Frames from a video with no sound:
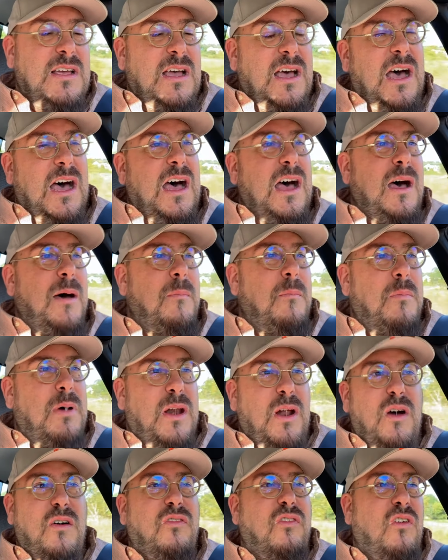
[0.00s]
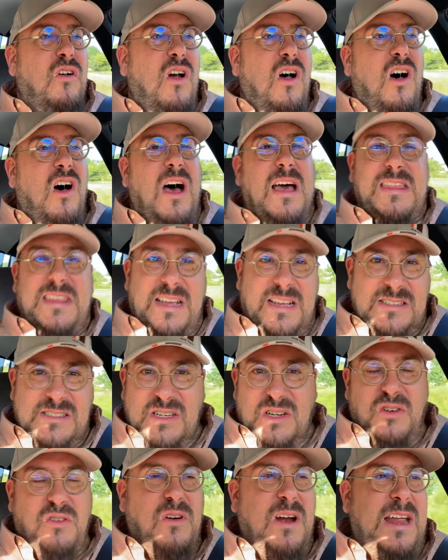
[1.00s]
Um, but overall, I think it's a
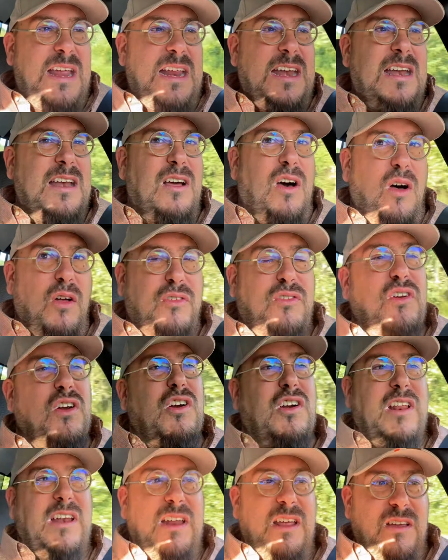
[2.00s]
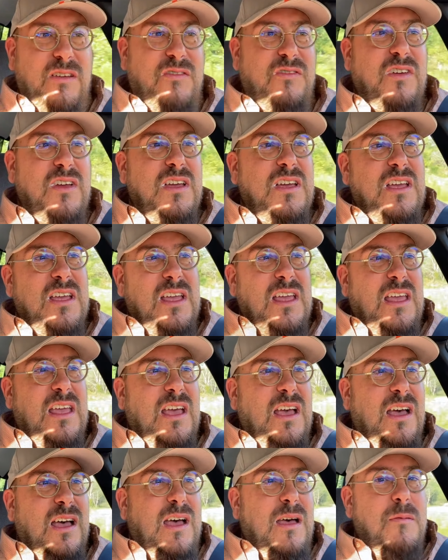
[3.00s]
great alternative
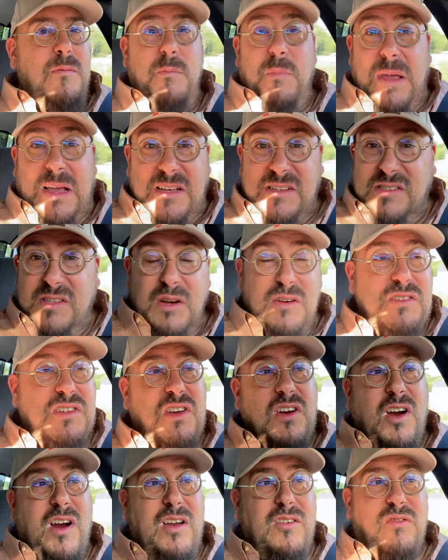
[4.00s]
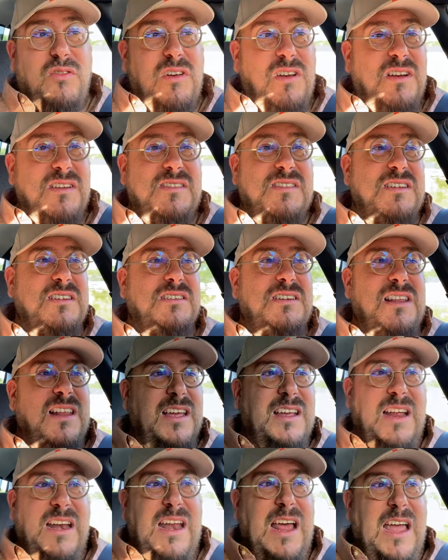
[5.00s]
uh, because those cars realistically,
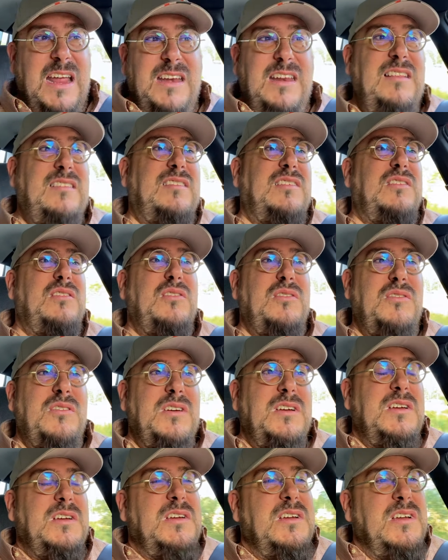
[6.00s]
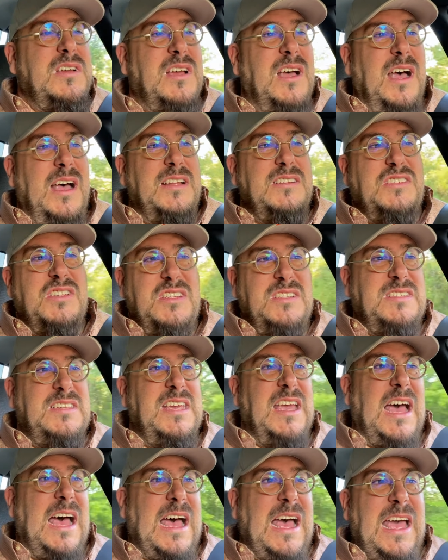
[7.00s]
like a 92 uh,
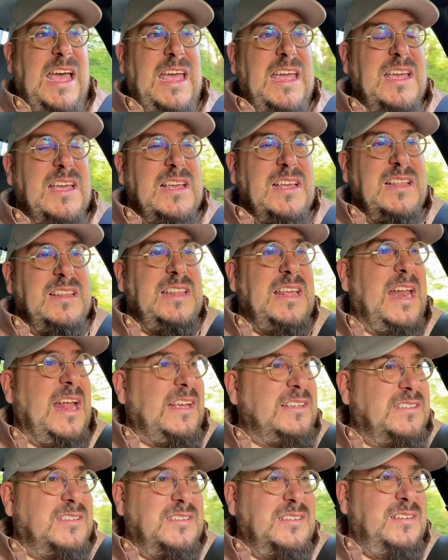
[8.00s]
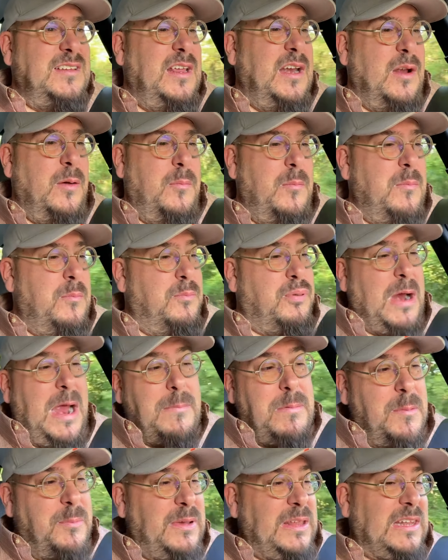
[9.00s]
GTI that has, you know,
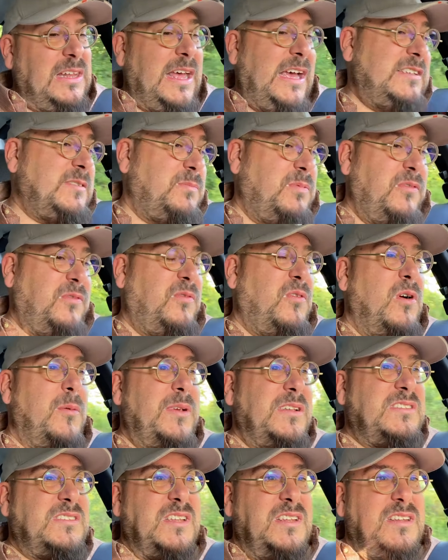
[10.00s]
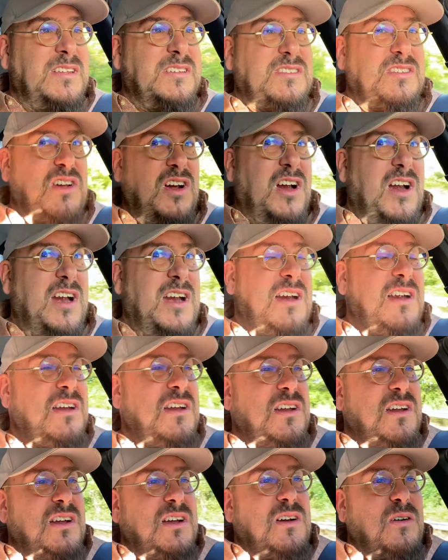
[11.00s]
probably less performance than this car
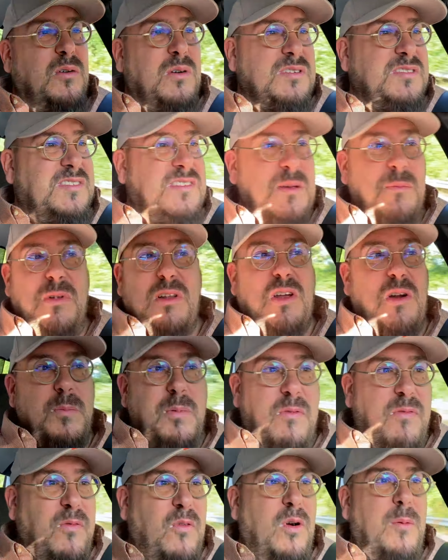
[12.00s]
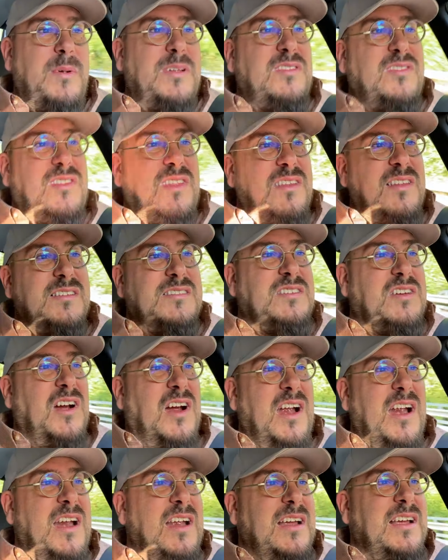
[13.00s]
or similar performance than this
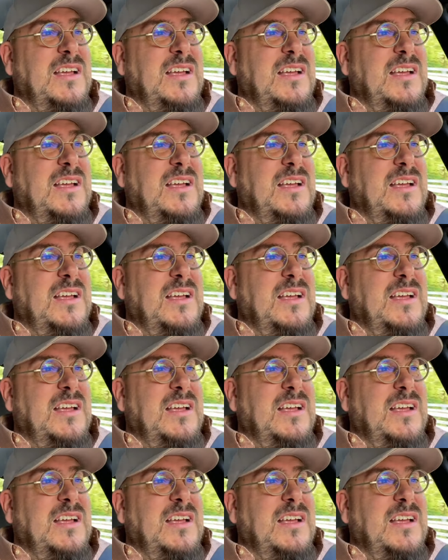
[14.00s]
car